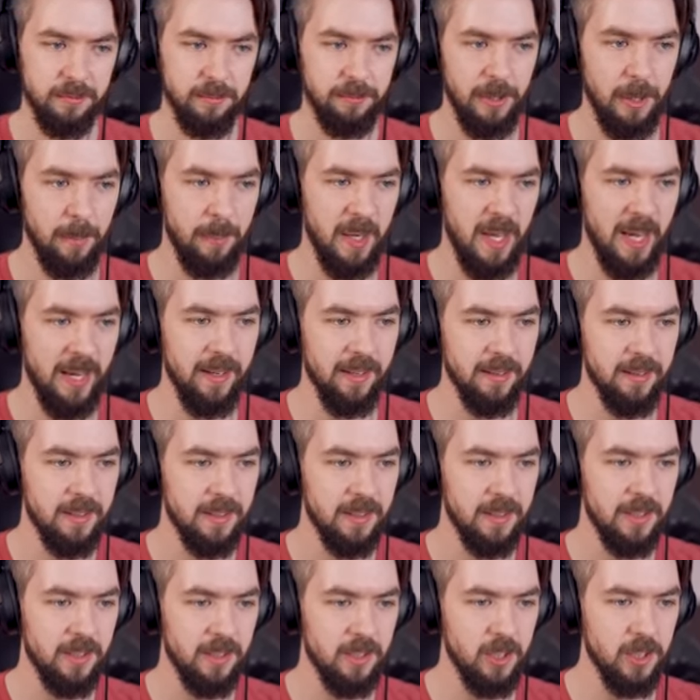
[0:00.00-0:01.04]
Fair play.
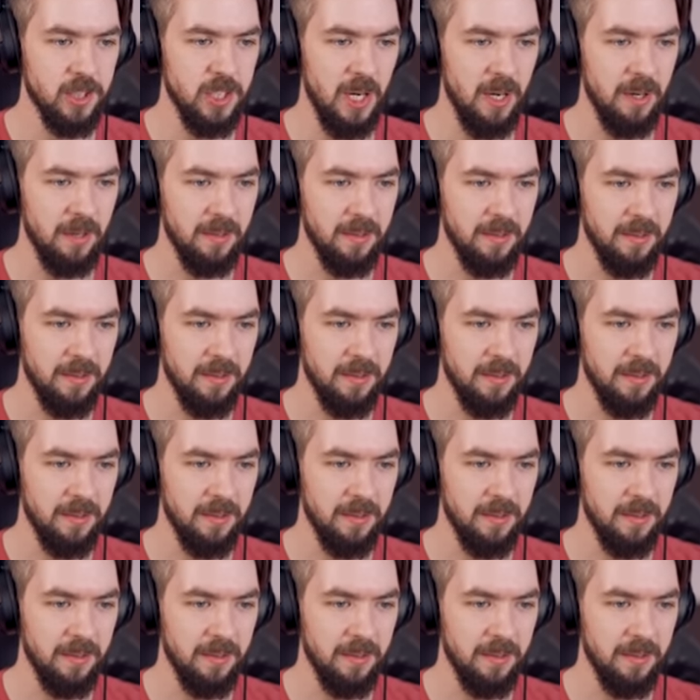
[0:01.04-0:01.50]
Good job.